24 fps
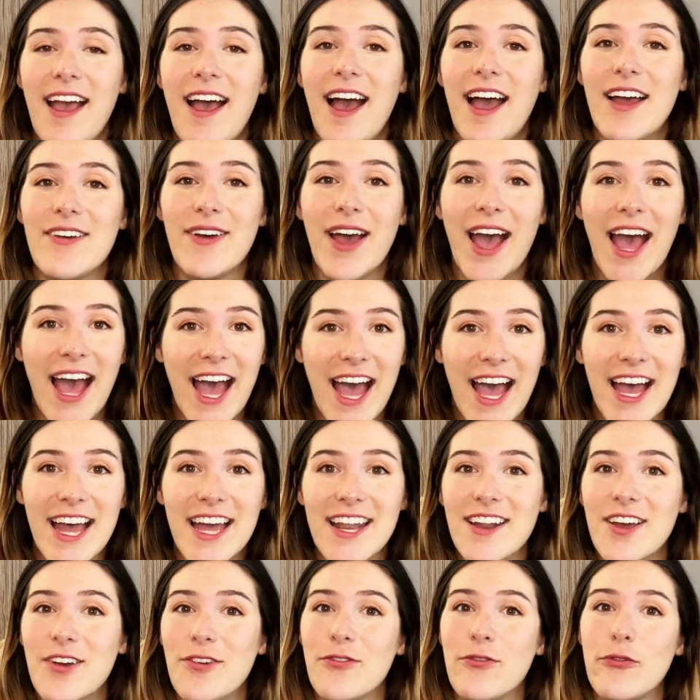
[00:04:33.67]
I've
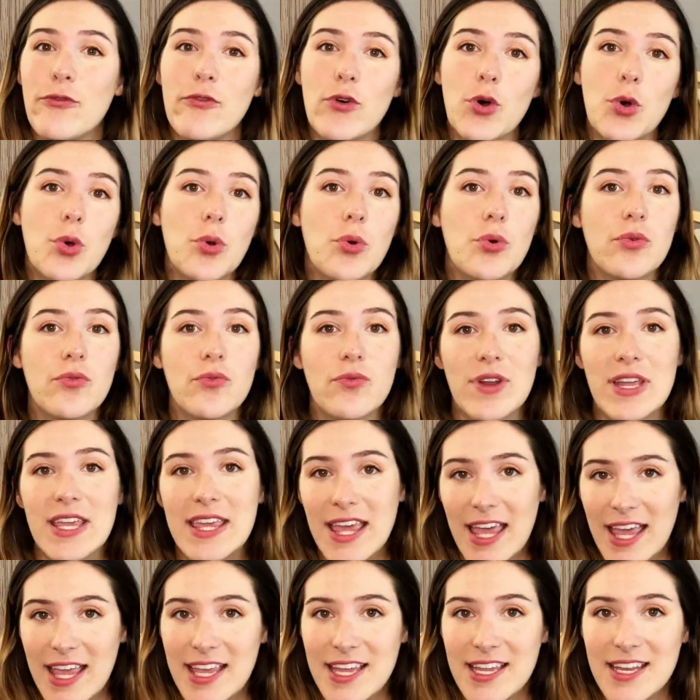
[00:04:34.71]
had a full
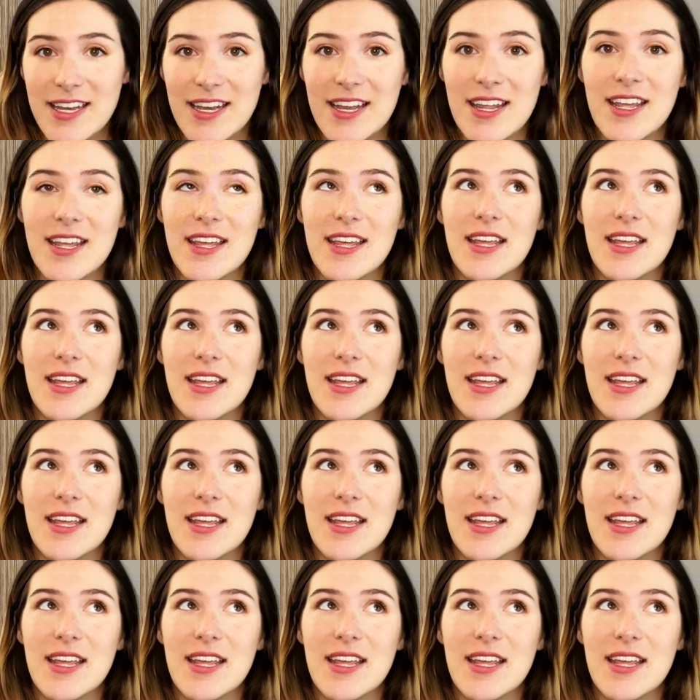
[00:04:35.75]
regain